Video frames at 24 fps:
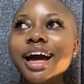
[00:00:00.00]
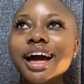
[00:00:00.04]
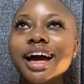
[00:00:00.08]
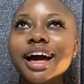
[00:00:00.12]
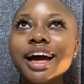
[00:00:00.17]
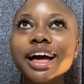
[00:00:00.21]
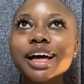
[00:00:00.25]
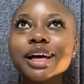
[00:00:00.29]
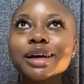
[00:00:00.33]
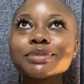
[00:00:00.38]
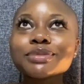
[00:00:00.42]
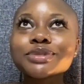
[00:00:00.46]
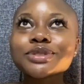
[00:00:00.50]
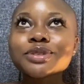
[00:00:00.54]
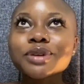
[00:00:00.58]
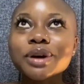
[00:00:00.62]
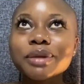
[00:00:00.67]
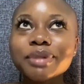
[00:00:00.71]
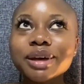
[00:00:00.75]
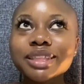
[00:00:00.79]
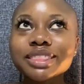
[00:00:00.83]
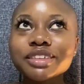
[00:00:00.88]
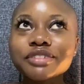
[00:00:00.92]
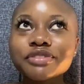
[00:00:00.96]
Um, so
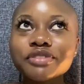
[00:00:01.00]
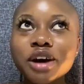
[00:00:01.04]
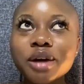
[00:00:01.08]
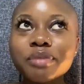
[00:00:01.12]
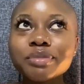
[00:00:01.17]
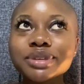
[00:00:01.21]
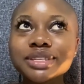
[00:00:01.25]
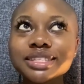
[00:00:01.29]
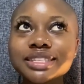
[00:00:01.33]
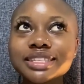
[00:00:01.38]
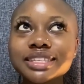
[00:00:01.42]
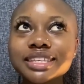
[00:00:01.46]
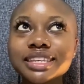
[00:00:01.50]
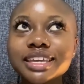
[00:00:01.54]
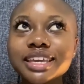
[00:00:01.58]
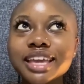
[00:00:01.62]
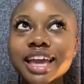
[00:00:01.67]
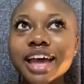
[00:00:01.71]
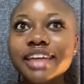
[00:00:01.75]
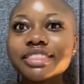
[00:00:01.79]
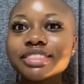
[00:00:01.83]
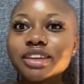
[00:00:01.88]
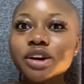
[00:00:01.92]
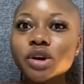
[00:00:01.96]
I'm at the pharmacy,
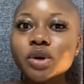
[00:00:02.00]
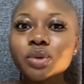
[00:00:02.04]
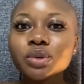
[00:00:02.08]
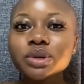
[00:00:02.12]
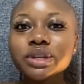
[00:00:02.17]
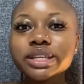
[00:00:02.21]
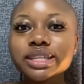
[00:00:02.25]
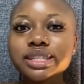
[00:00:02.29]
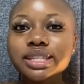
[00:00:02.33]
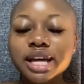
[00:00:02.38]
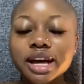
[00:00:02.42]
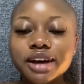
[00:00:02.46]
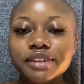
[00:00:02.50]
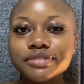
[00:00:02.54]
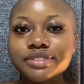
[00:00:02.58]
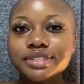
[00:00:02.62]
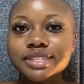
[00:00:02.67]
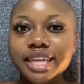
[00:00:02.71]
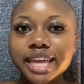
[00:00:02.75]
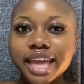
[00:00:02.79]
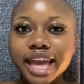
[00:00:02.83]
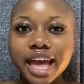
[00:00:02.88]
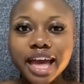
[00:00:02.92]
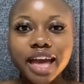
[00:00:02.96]
and the only Doves
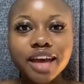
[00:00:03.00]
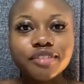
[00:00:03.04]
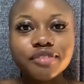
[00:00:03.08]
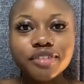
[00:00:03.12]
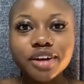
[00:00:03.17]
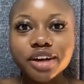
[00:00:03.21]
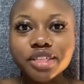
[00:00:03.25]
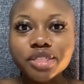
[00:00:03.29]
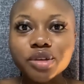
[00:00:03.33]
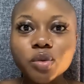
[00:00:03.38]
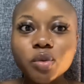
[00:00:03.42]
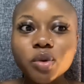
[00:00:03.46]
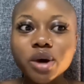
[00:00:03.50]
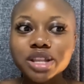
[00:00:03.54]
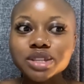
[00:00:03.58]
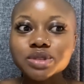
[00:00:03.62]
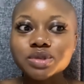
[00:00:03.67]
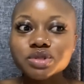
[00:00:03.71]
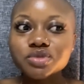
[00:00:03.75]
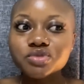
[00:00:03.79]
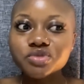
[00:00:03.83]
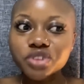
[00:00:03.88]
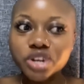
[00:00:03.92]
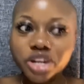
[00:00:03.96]
they have are the ones
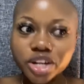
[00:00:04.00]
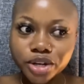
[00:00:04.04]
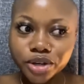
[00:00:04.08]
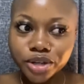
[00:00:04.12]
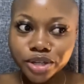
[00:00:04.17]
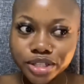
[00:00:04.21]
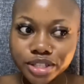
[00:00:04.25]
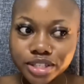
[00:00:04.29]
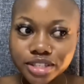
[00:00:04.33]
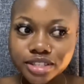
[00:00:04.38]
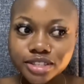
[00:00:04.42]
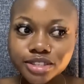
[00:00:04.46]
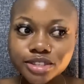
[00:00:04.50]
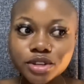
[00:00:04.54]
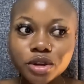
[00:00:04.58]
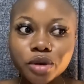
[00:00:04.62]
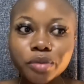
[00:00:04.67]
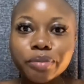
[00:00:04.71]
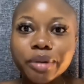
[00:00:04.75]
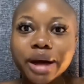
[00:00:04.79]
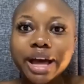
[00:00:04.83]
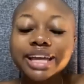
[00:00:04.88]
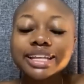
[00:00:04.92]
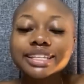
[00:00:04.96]
with fragrance. So
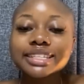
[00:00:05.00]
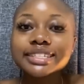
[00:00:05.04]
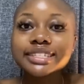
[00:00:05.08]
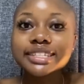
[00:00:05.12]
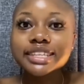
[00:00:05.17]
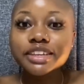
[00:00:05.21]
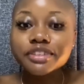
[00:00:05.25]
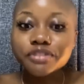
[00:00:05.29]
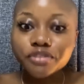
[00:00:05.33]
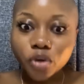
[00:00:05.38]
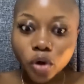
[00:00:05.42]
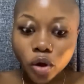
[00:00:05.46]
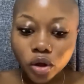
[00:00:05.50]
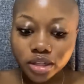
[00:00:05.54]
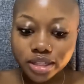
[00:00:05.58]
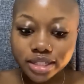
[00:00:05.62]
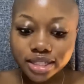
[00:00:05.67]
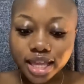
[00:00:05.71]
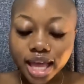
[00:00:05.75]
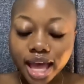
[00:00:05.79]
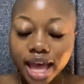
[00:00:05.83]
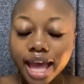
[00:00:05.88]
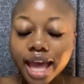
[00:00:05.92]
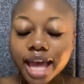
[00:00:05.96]
by
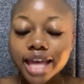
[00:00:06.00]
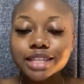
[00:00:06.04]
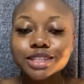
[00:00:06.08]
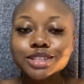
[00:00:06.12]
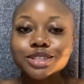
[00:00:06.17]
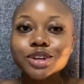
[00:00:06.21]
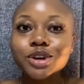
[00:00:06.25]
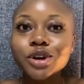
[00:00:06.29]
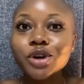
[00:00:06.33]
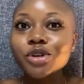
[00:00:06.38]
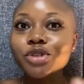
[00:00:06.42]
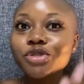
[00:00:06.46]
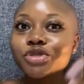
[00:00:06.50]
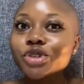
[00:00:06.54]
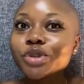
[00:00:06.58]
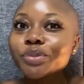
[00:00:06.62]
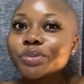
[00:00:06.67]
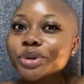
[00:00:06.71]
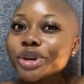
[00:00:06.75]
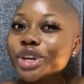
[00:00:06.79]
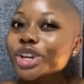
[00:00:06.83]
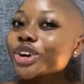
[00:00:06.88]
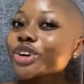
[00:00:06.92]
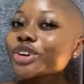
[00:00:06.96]
default, I had to go for
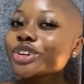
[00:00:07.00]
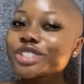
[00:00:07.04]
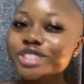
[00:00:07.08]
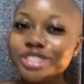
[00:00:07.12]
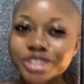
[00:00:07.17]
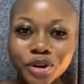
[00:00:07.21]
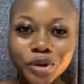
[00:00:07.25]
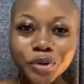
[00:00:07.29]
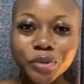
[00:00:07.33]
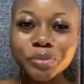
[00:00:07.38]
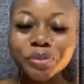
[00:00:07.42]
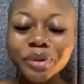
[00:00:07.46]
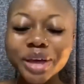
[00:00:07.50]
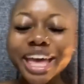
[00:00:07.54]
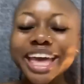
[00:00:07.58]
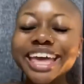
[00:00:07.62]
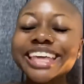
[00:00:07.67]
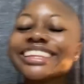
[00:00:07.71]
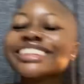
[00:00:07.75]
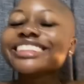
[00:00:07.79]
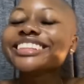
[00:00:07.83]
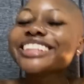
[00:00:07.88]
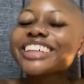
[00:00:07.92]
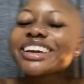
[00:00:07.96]
Pure Soap.
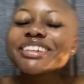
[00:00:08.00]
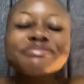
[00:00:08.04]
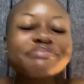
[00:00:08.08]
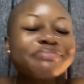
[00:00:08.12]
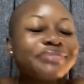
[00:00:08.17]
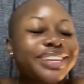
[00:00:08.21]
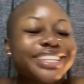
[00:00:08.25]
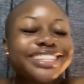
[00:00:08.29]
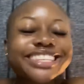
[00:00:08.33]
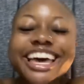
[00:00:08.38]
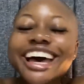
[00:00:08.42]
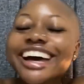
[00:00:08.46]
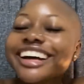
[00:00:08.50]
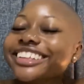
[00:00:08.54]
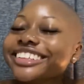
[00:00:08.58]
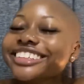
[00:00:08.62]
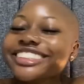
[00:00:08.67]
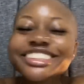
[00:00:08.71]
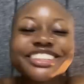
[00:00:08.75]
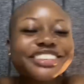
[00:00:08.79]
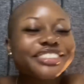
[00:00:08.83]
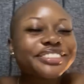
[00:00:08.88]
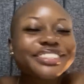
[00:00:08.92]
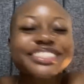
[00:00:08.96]
And let me tell
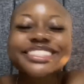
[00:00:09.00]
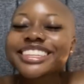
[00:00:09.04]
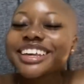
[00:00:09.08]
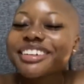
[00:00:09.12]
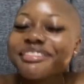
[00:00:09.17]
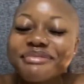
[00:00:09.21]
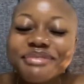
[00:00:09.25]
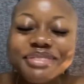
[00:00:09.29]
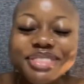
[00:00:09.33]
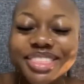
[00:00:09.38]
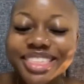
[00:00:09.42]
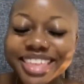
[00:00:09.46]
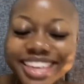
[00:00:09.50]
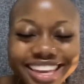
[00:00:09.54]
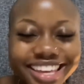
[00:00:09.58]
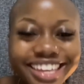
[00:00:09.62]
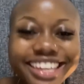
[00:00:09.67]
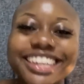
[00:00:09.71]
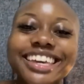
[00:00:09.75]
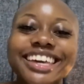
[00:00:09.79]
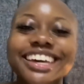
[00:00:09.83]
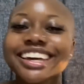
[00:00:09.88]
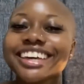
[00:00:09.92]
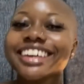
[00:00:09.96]
you
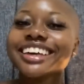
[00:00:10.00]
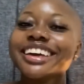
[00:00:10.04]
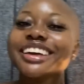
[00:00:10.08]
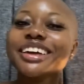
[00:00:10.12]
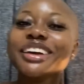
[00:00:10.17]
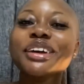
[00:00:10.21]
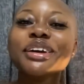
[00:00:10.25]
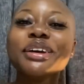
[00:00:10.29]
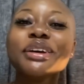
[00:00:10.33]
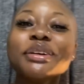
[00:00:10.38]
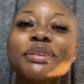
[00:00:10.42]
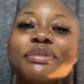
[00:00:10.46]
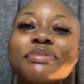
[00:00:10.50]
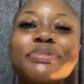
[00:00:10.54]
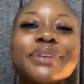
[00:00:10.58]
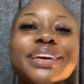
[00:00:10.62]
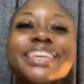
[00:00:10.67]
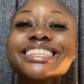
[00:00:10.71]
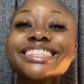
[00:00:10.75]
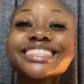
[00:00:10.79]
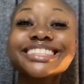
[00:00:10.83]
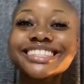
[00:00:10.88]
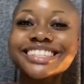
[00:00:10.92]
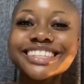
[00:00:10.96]
something
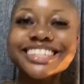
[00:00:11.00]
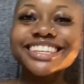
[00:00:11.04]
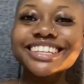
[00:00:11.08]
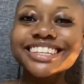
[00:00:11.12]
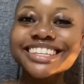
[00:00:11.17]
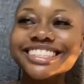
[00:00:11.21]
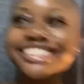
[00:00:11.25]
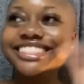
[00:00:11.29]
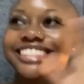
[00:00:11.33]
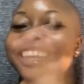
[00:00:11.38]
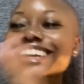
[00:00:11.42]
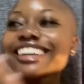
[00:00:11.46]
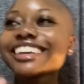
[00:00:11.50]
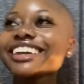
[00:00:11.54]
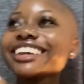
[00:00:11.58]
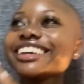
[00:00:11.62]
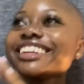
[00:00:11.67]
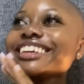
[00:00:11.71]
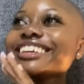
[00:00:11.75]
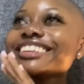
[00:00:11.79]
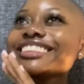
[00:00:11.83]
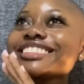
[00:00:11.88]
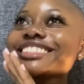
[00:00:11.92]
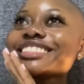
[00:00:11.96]
besties like
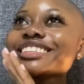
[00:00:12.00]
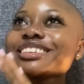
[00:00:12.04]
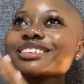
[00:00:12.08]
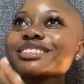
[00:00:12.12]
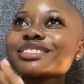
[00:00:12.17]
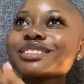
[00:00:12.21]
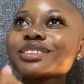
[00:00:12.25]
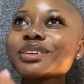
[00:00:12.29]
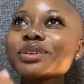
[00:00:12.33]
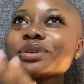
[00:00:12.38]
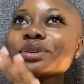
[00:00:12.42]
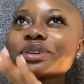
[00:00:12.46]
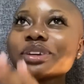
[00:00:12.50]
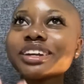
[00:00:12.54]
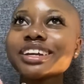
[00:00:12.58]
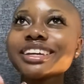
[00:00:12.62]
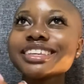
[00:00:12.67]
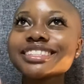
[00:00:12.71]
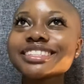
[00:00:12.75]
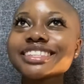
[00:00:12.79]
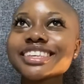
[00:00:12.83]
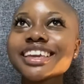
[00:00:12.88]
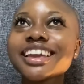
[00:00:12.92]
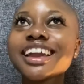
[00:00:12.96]
it is so
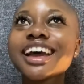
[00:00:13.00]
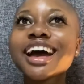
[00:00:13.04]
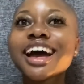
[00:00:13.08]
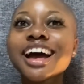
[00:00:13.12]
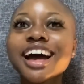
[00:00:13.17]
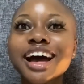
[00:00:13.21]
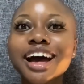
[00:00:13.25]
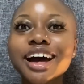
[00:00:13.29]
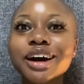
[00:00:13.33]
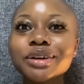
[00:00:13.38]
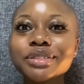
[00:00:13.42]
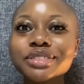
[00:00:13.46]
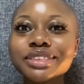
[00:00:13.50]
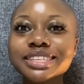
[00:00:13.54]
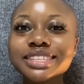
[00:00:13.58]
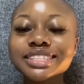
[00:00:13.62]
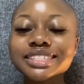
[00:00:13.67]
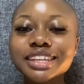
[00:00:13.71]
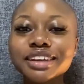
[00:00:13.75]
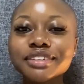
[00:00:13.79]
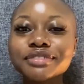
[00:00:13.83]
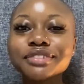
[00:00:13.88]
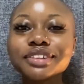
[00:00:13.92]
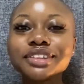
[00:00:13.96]
crazy how this
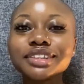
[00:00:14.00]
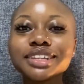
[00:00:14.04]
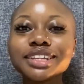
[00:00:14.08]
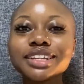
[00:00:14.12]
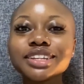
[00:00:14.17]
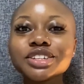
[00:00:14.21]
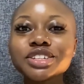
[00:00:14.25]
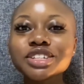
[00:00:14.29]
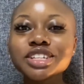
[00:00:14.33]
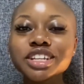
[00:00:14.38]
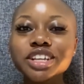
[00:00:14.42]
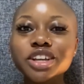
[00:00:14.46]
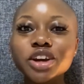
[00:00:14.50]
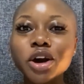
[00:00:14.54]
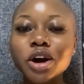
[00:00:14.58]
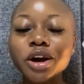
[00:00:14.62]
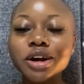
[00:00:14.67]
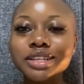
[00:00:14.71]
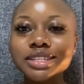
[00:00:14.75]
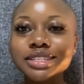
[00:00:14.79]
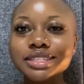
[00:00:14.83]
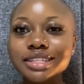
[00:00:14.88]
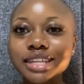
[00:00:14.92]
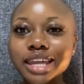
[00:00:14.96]
stuff literally
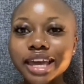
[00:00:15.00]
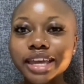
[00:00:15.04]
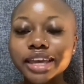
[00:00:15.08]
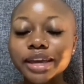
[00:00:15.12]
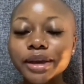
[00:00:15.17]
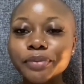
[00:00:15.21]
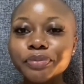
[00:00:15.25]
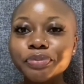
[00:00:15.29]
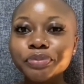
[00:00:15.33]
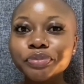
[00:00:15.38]
costs like